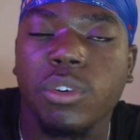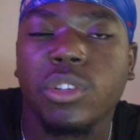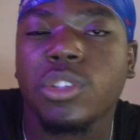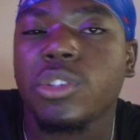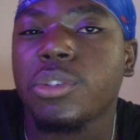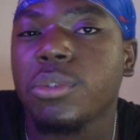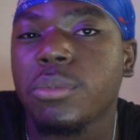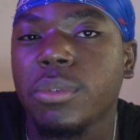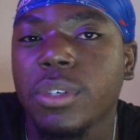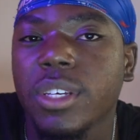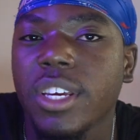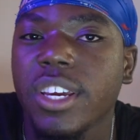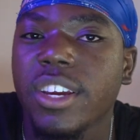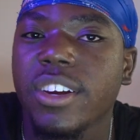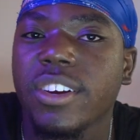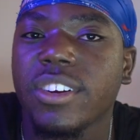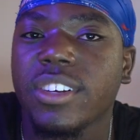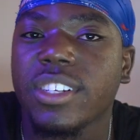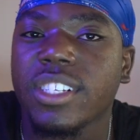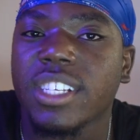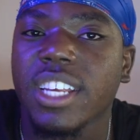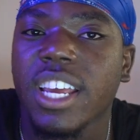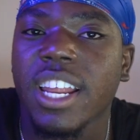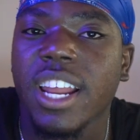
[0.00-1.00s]
2
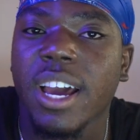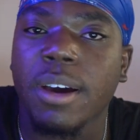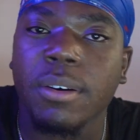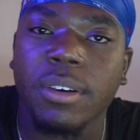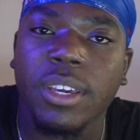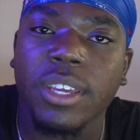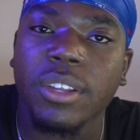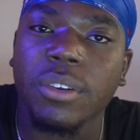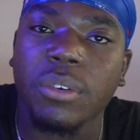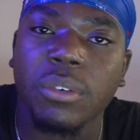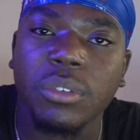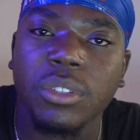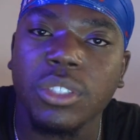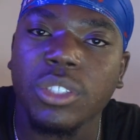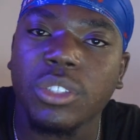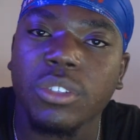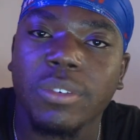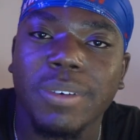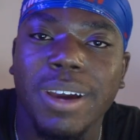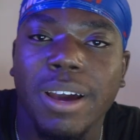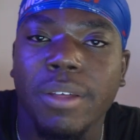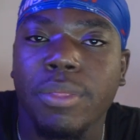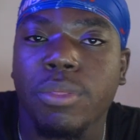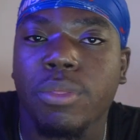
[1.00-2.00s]
years, and I can only do
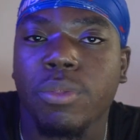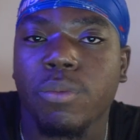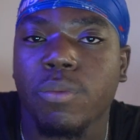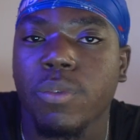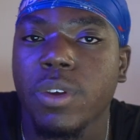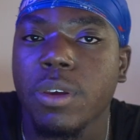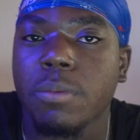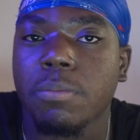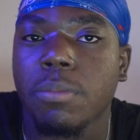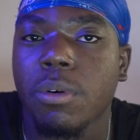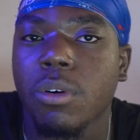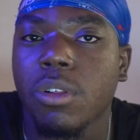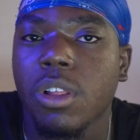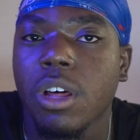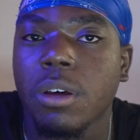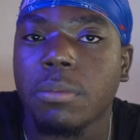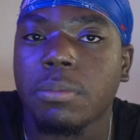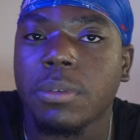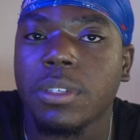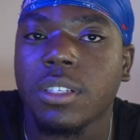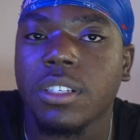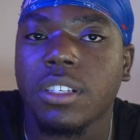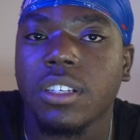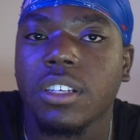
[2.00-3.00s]
about 3
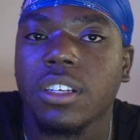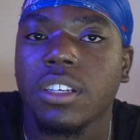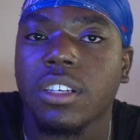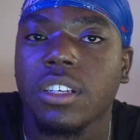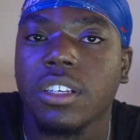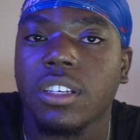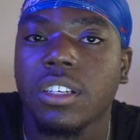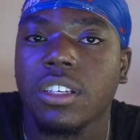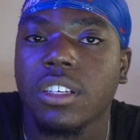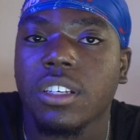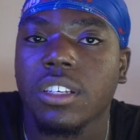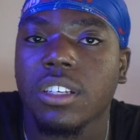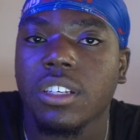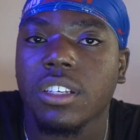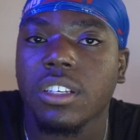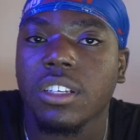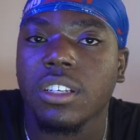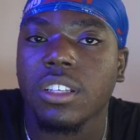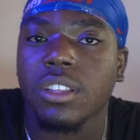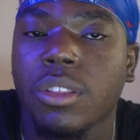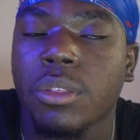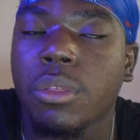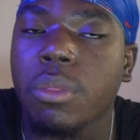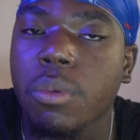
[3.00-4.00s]
pull-ups,
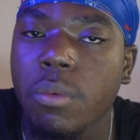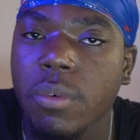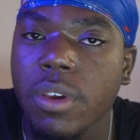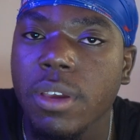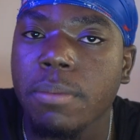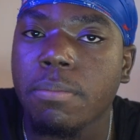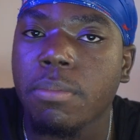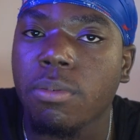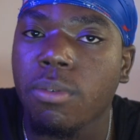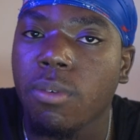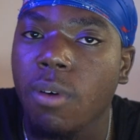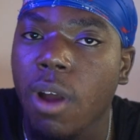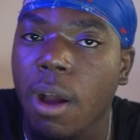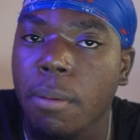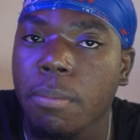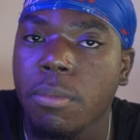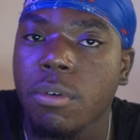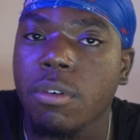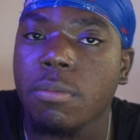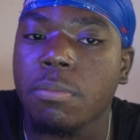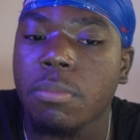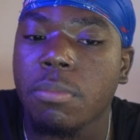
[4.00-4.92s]
3 proper